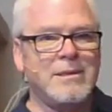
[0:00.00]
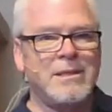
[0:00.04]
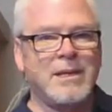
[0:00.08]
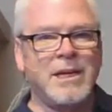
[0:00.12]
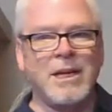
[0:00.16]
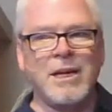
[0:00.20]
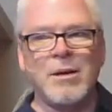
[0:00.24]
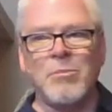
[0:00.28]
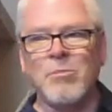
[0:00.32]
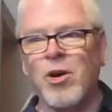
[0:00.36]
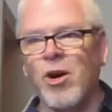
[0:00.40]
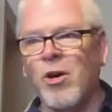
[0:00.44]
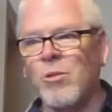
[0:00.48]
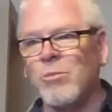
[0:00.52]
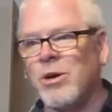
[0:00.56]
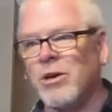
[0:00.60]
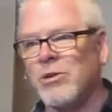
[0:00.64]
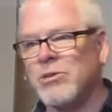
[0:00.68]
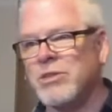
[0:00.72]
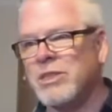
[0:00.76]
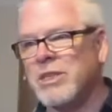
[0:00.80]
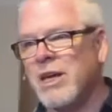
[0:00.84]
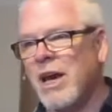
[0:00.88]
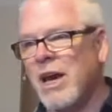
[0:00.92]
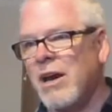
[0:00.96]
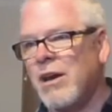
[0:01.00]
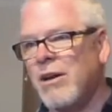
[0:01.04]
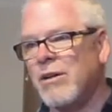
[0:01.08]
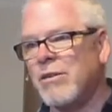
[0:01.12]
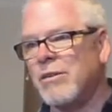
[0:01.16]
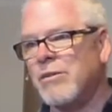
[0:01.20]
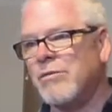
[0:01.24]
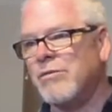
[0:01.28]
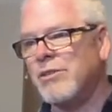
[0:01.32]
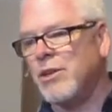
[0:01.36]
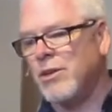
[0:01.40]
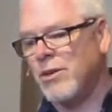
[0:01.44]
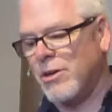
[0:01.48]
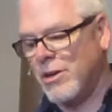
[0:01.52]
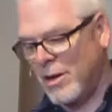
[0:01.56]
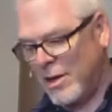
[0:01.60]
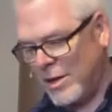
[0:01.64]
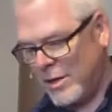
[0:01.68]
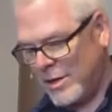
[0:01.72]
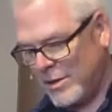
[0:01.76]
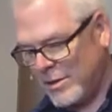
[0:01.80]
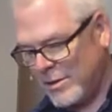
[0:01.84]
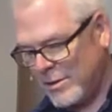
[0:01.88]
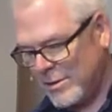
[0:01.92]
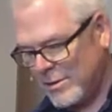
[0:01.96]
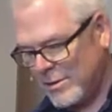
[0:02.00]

and I'm almost out of yarn.